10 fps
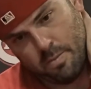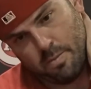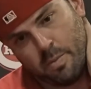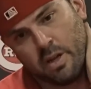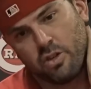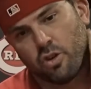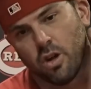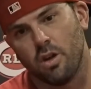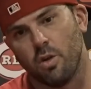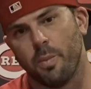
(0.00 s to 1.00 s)
been
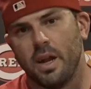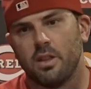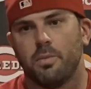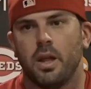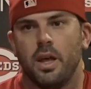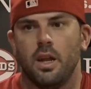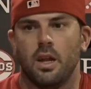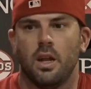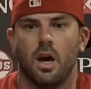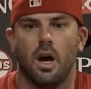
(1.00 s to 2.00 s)
struggling a little bit at the plate,
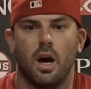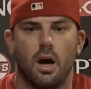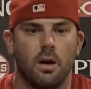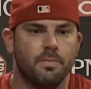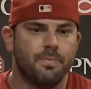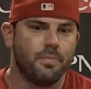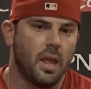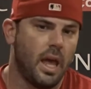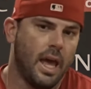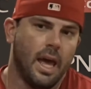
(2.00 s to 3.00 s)
uh,
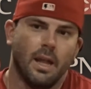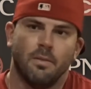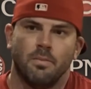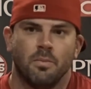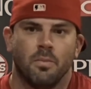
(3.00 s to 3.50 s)
and